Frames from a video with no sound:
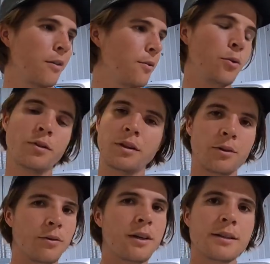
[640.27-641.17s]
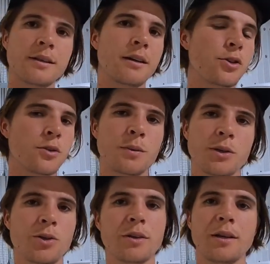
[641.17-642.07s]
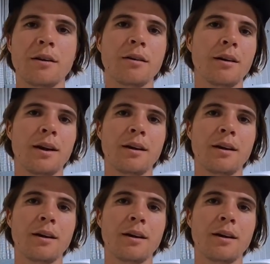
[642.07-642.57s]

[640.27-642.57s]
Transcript: a few of the little things that I just mentioned here